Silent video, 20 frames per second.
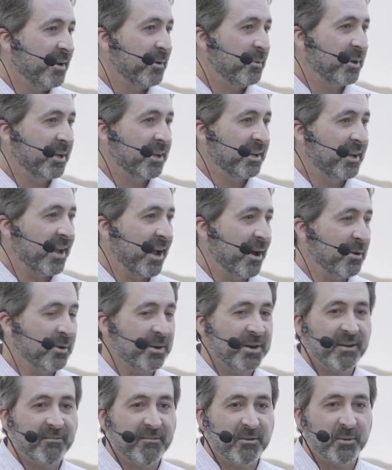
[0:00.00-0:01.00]
we can count
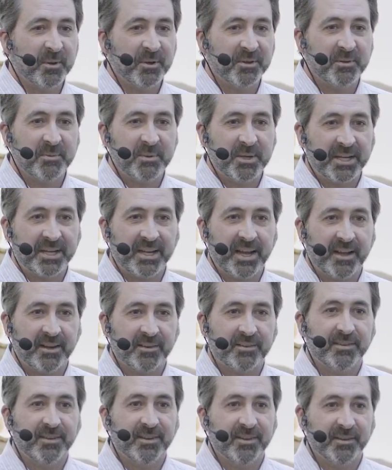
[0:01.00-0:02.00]
on everyone to be
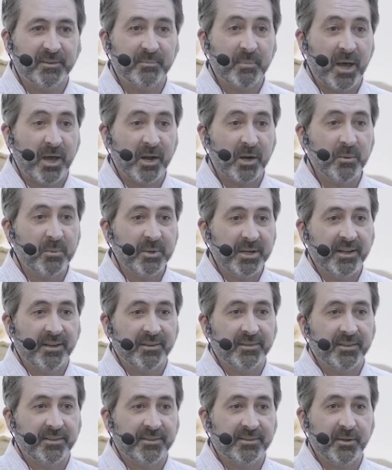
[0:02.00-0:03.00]
engaged in this battle,
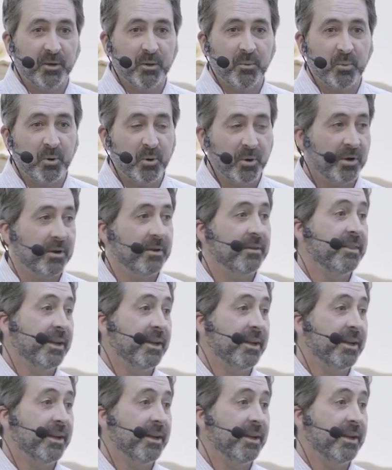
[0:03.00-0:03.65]
because it's so important.